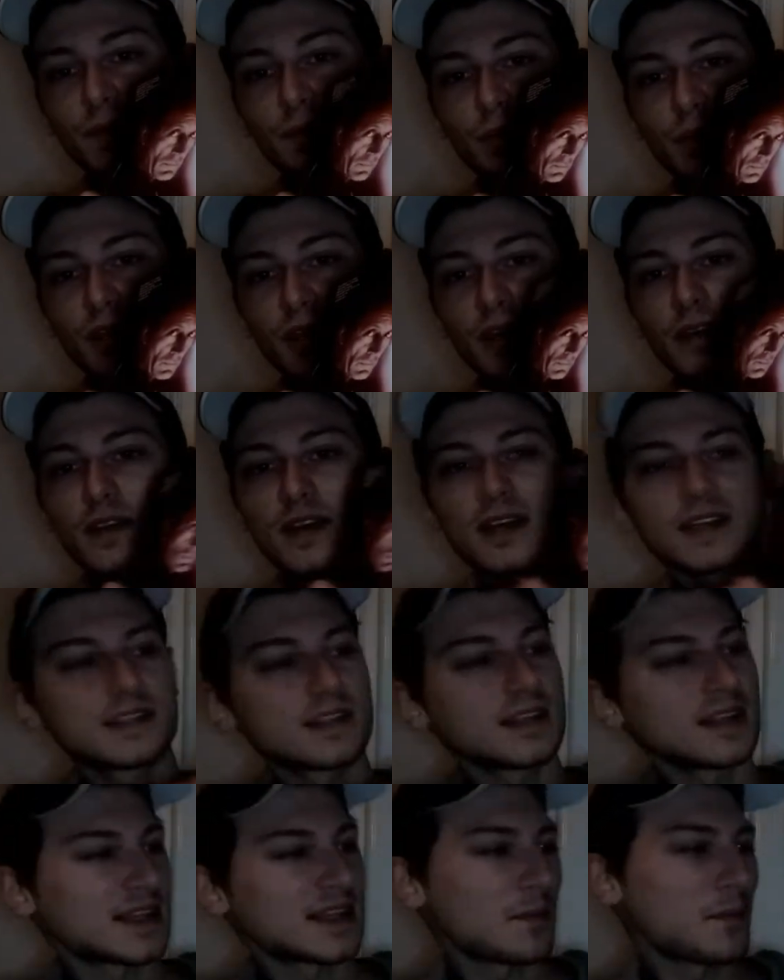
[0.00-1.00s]
yeah, is
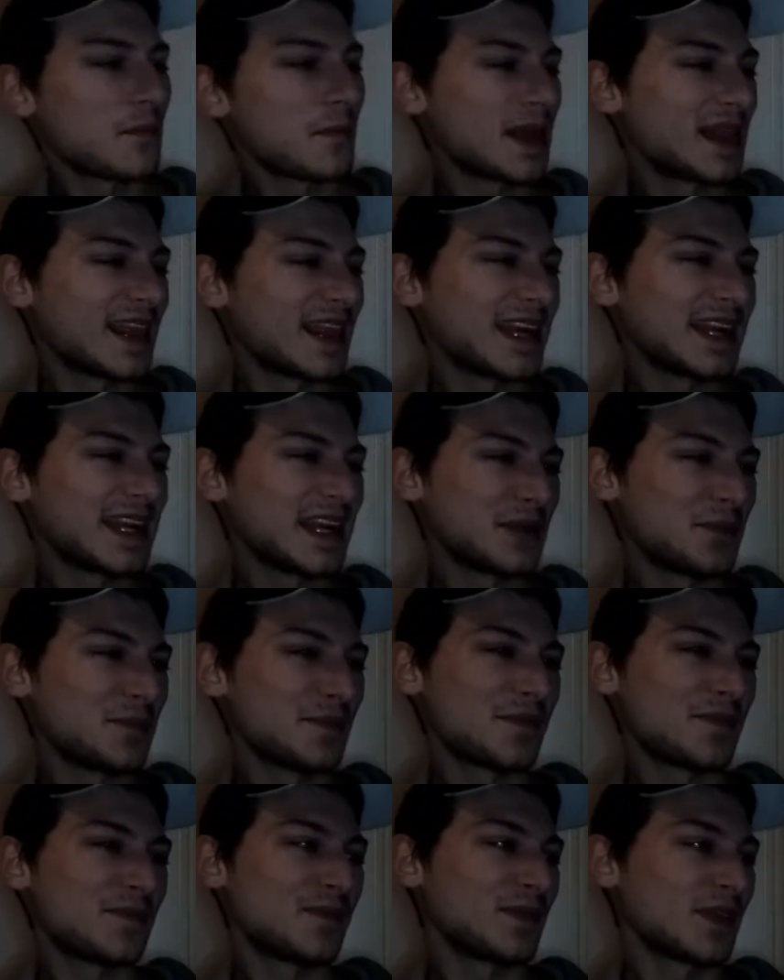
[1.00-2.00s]
that
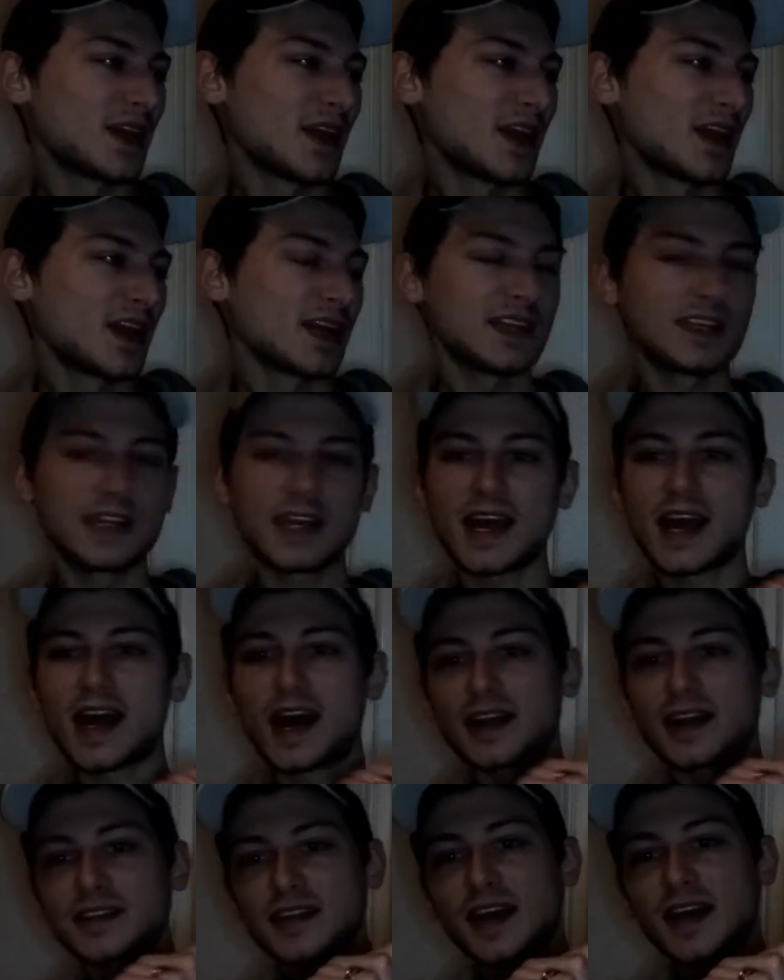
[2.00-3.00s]
Millennium?
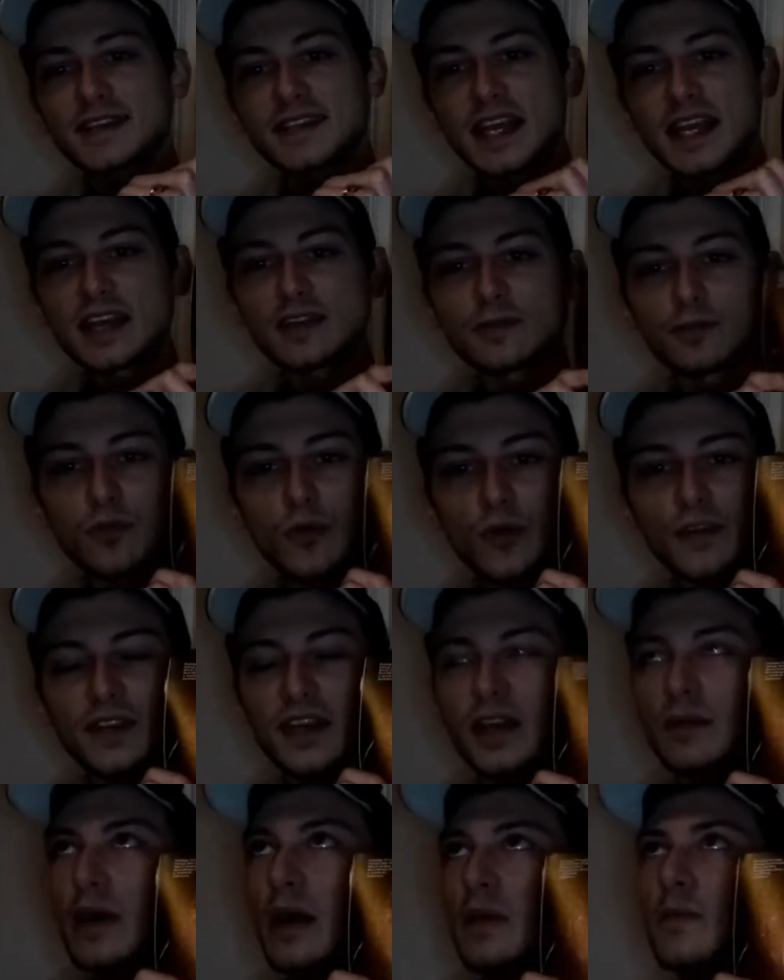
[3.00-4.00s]
Yeah, I tell you one
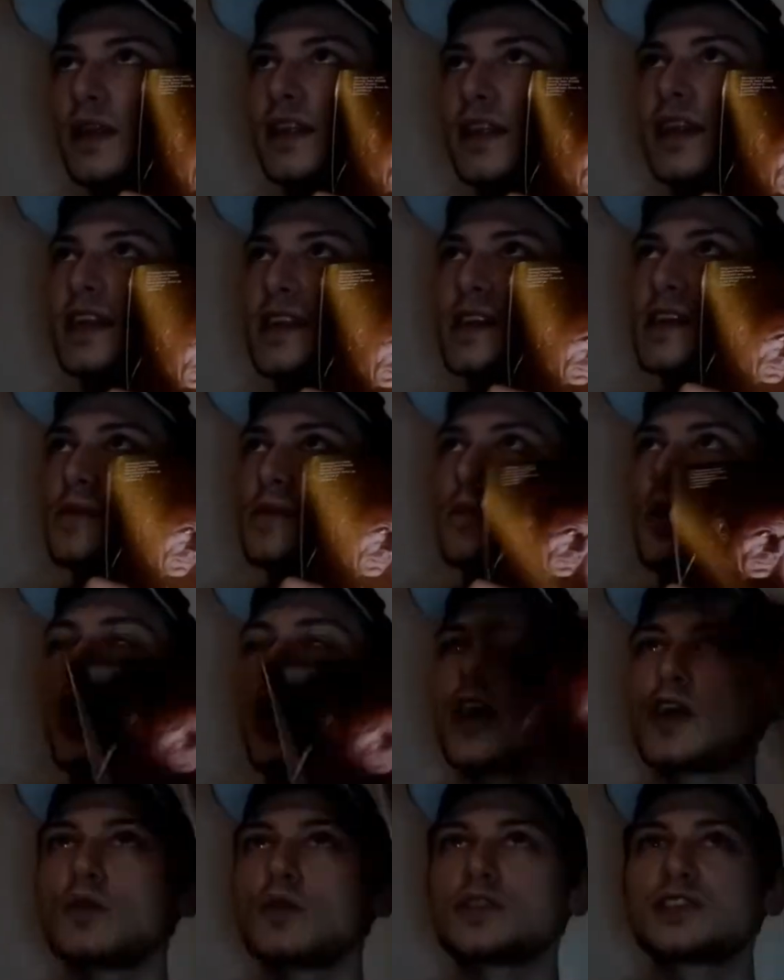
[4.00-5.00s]
thing about Millennium.
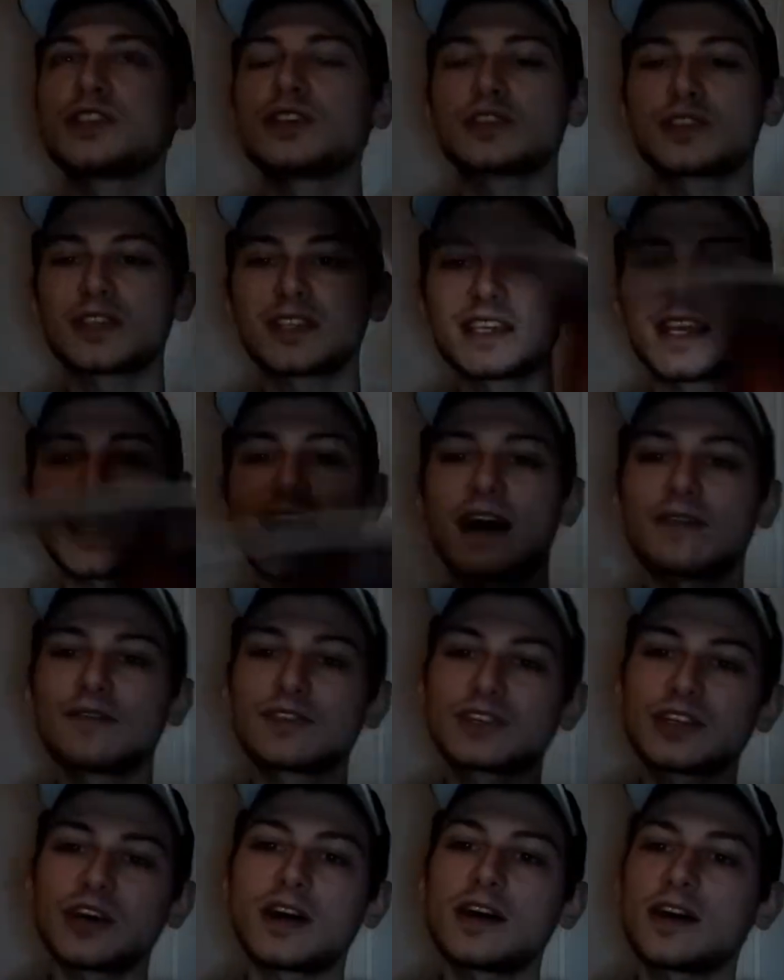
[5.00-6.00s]
I always used to see
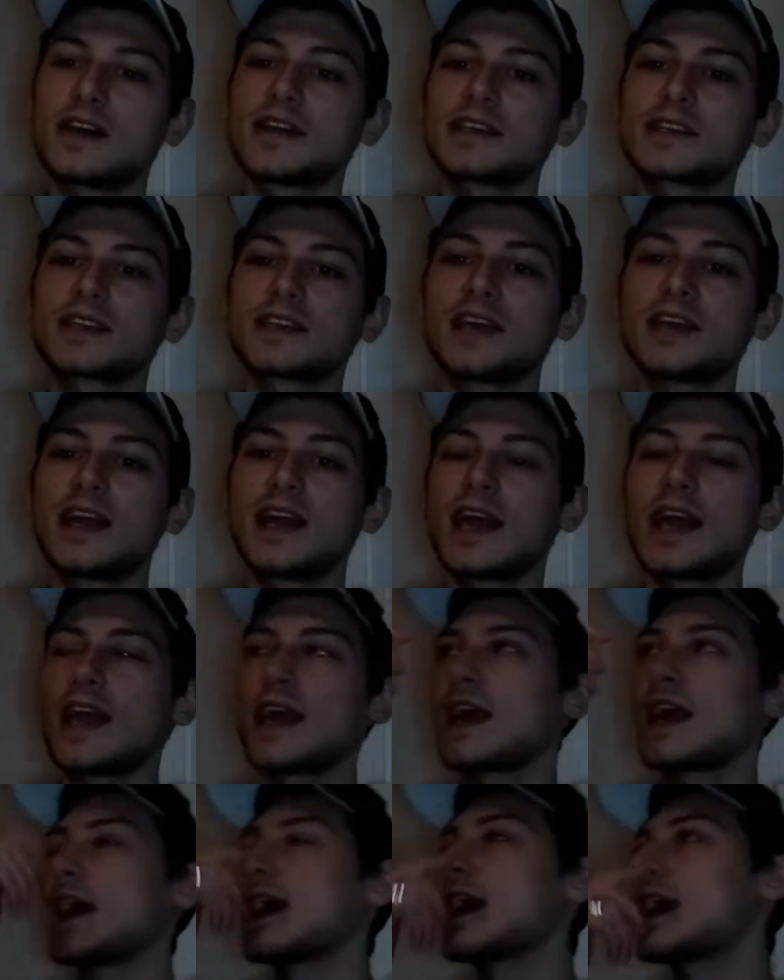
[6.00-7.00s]
advertised
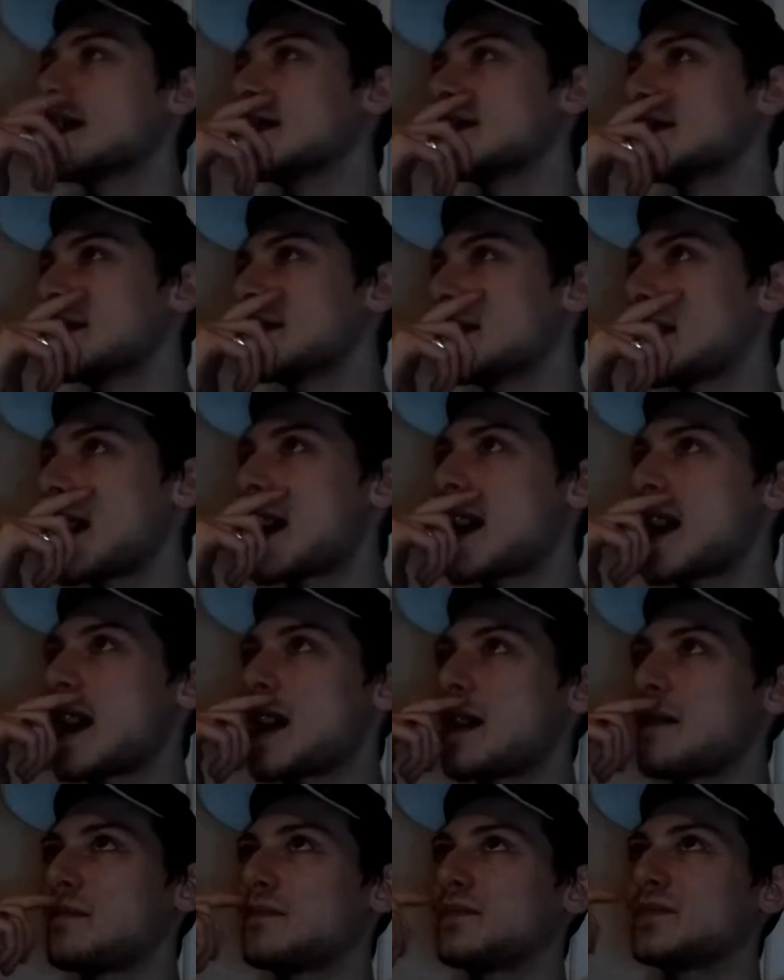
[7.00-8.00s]
in
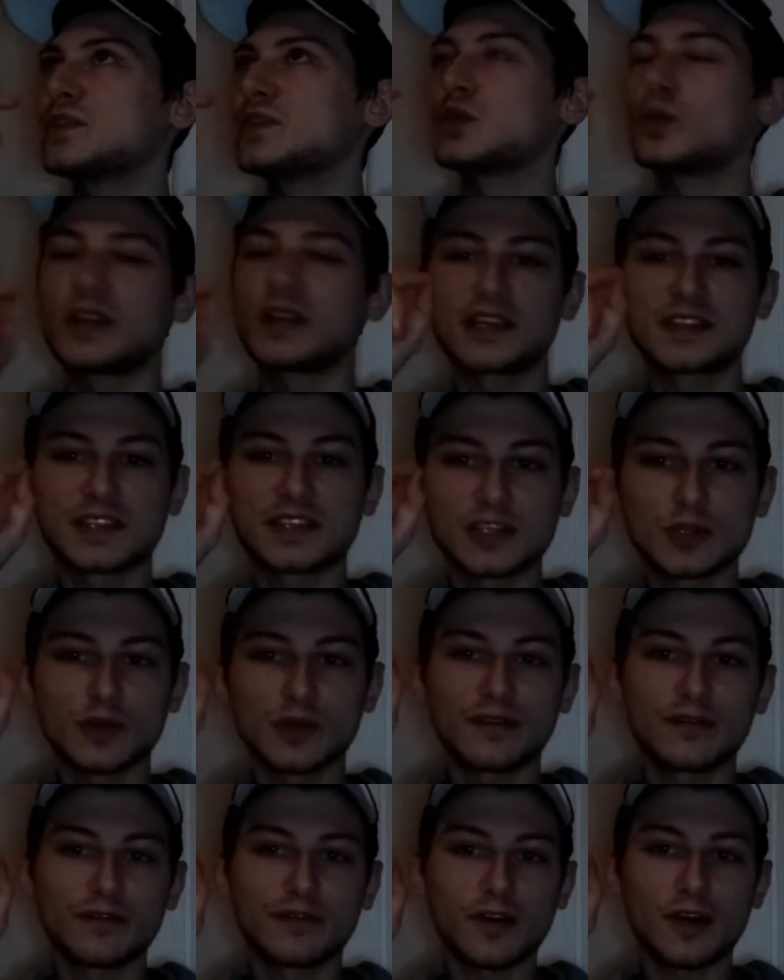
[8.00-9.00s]
20th
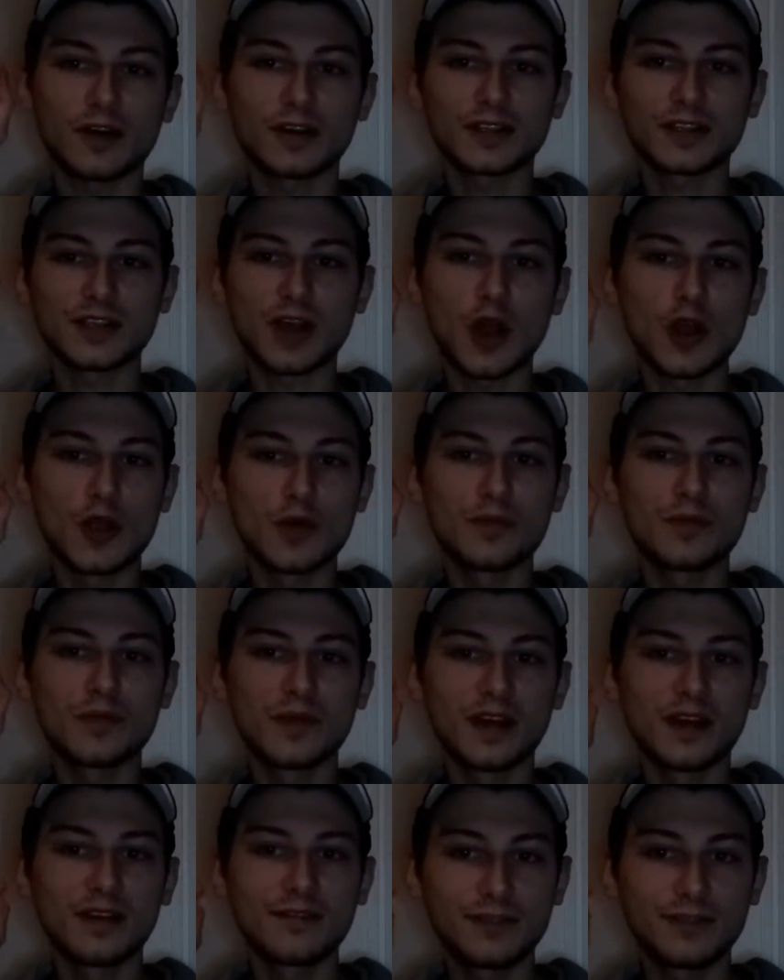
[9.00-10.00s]
Century Fox home
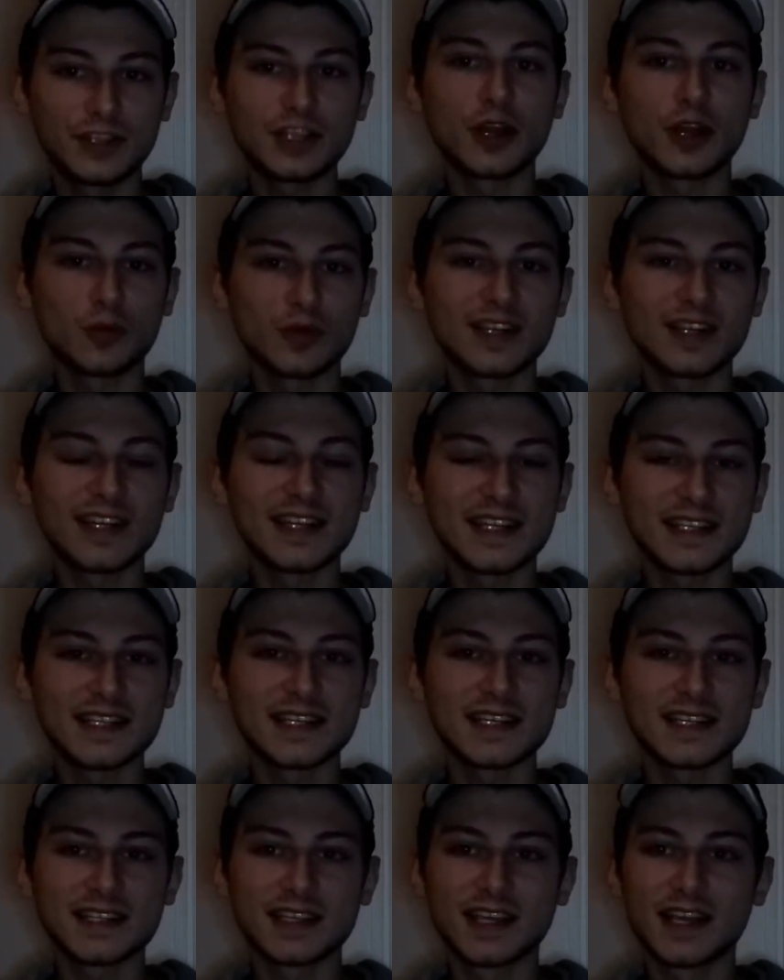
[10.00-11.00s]
video
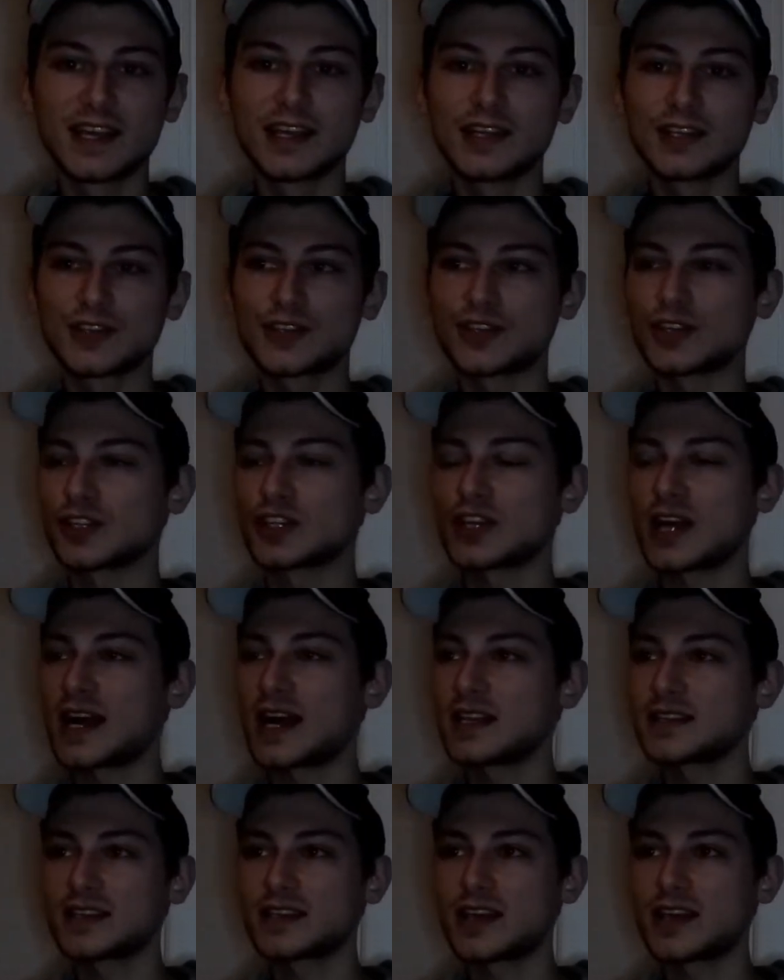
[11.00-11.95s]
releases, such as